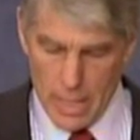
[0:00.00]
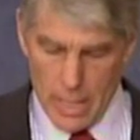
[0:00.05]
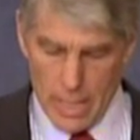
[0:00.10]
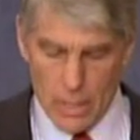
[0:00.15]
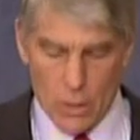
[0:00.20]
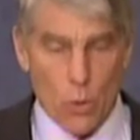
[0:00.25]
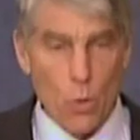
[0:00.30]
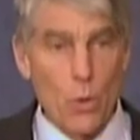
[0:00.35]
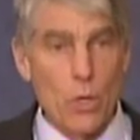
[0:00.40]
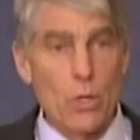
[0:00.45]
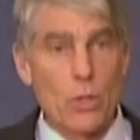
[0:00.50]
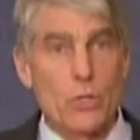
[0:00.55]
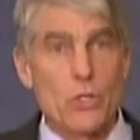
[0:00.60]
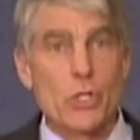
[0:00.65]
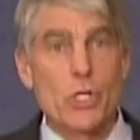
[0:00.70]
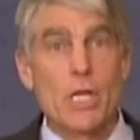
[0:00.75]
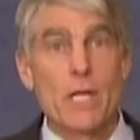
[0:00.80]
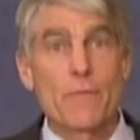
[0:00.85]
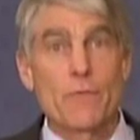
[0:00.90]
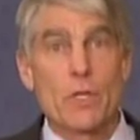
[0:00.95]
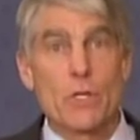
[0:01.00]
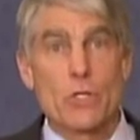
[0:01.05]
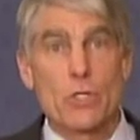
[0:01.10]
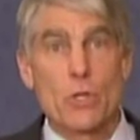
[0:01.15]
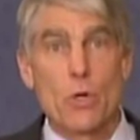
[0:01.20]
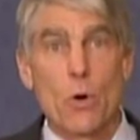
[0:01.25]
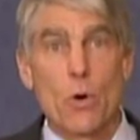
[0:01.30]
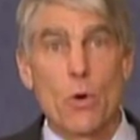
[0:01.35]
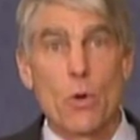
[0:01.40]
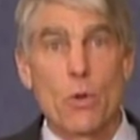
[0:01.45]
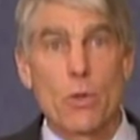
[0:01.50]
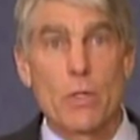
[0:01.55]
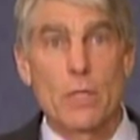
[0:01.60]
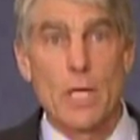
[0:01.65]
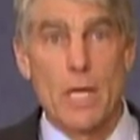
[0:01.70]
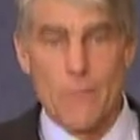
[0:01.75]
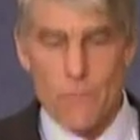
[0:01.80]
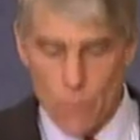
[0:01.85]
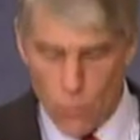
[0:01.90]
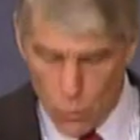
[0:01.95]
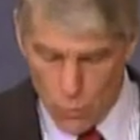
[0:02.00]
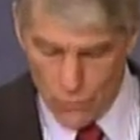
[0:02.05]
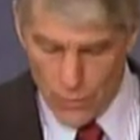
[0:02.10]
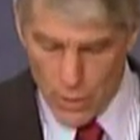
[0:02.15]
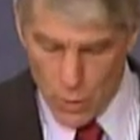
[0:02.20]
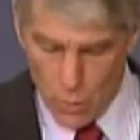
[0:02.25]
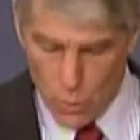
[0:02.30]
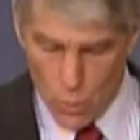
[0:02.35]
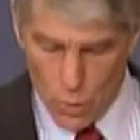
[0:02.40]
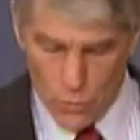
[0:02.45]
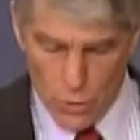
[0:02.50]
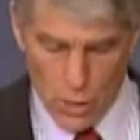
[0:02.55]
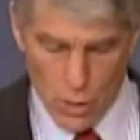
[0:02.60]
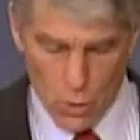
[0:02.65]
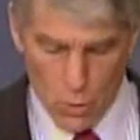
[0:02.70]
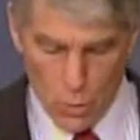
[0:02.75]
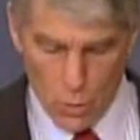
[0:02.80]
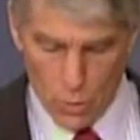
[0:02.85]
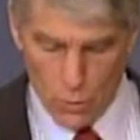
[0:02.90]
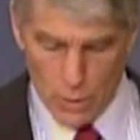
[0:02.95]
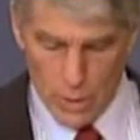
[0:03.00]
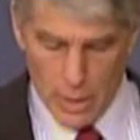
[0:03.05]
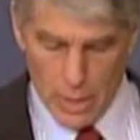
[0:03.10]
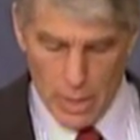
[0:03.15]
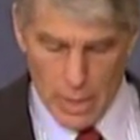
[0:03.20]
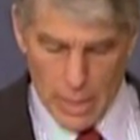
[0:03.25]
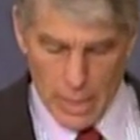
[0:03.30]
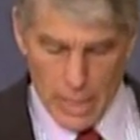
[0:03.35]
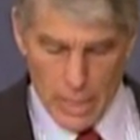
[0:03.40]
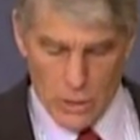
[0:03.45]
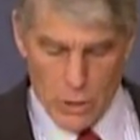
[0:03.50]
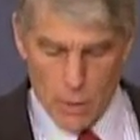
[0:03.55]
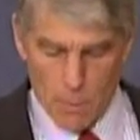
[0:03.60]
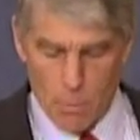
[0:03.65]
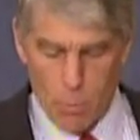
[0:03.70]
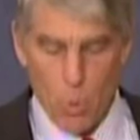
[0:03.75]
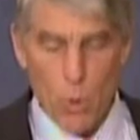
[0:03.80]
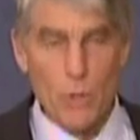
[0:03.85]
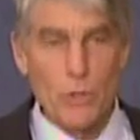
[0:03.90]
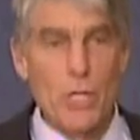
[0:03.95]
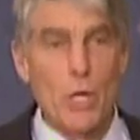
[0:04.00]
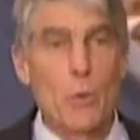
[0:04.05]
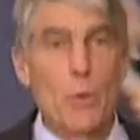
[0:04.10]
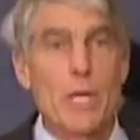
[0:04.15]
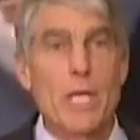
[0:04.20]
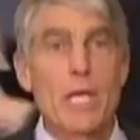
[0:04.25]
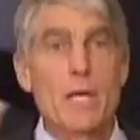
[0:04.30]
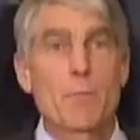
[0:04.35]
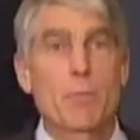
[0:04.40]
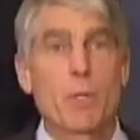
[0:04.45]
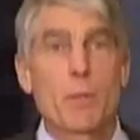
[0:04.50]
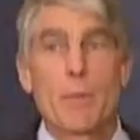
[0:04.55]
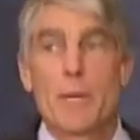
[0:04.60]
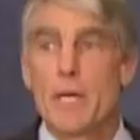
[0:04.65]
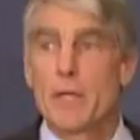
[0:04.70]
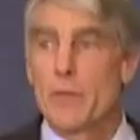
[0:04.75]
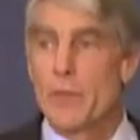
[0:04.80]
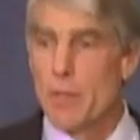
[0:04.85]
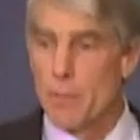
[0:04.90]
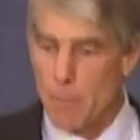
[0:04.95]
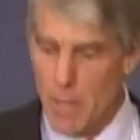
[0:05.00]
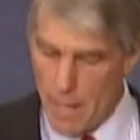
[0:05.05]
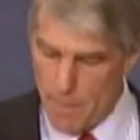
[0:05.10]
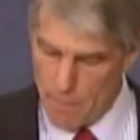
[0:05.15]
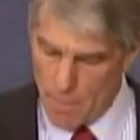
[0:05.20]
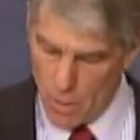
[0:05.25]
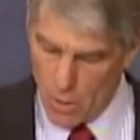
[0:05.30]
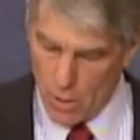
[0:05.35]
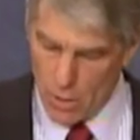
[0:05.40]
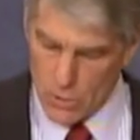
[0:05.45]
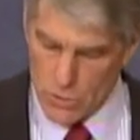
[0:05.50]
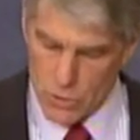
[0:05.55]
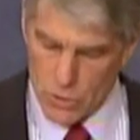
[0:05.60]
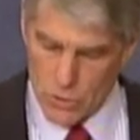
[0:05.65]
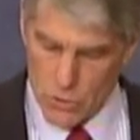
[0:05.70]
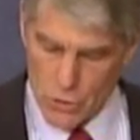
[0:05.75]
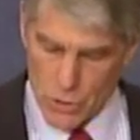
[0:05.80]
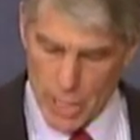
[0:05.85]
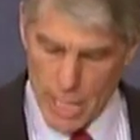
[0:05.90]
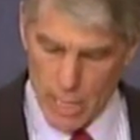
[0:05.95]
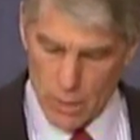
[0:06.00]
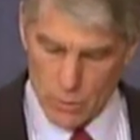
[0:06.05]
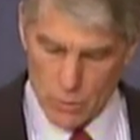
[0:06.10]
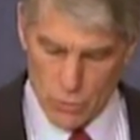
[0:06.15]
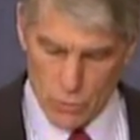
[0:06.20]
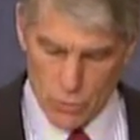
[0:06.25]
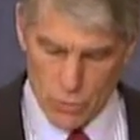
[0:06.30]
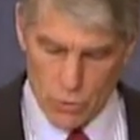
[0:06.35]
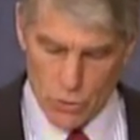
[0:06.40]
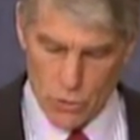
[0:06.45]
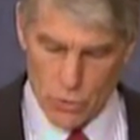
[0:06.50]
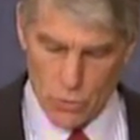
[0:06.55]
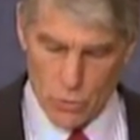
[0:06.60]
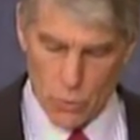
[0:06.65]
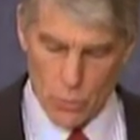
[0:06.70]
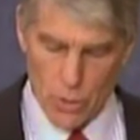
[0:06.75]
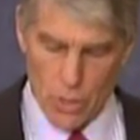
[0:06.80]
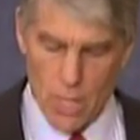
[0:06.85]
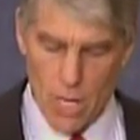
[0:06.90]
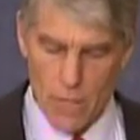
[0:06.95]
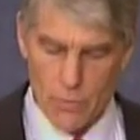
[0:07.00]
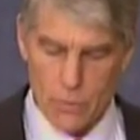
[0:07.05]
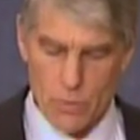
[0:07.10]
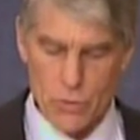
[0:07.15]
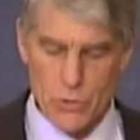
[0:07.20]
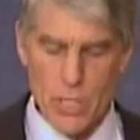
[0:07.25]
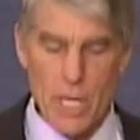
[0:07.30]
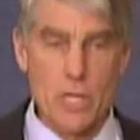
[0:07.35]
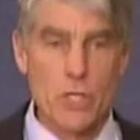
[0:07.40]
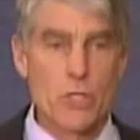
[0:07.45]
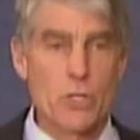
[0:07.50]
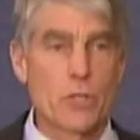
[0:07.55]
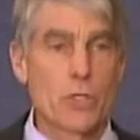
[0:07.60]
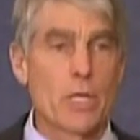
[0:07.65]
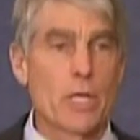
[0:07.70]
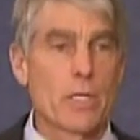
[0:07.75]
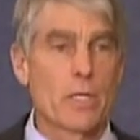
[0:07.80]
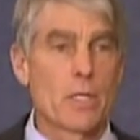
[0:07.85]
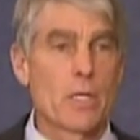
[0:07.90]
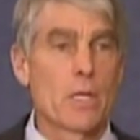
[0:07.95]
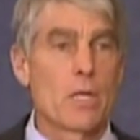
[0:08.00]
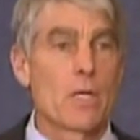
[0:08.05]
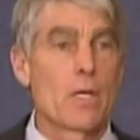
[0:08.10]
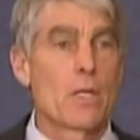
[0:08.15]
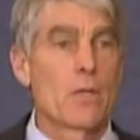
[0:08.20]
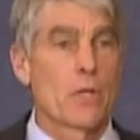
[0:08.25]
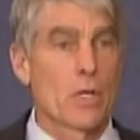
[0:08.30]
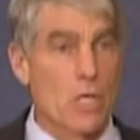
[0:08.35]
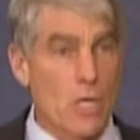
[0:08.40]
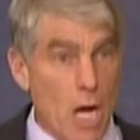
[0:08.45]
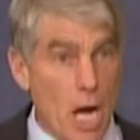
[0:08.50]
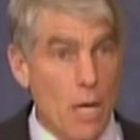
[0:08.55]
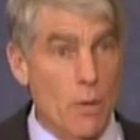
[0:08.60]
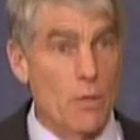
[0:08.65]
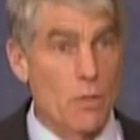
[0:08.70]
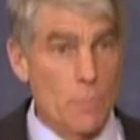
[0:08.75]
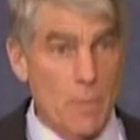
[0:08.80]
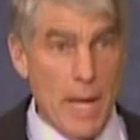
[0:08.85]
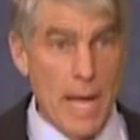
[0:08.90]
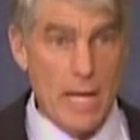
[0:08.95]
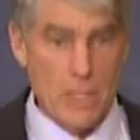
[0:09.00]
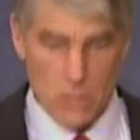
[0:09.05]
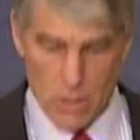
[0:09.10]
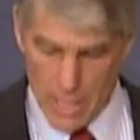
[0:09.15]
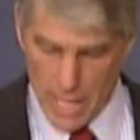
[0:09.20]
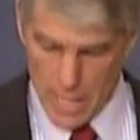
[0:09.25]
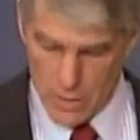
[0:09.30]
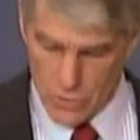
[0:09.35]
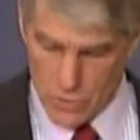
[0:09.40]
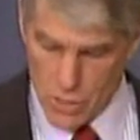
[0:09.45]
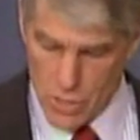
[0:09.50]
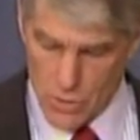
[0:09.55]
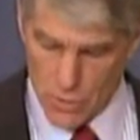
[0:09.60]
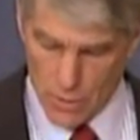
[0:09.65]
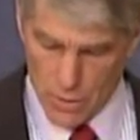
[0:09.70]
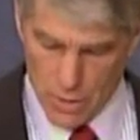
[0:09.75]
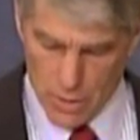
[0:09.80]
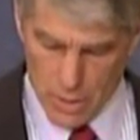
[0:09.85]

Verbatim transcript: In order to achieve this goal, a very worthy goal, it's important that we implement the bipartisan child nutrition reauthorization that that Congress passed last year.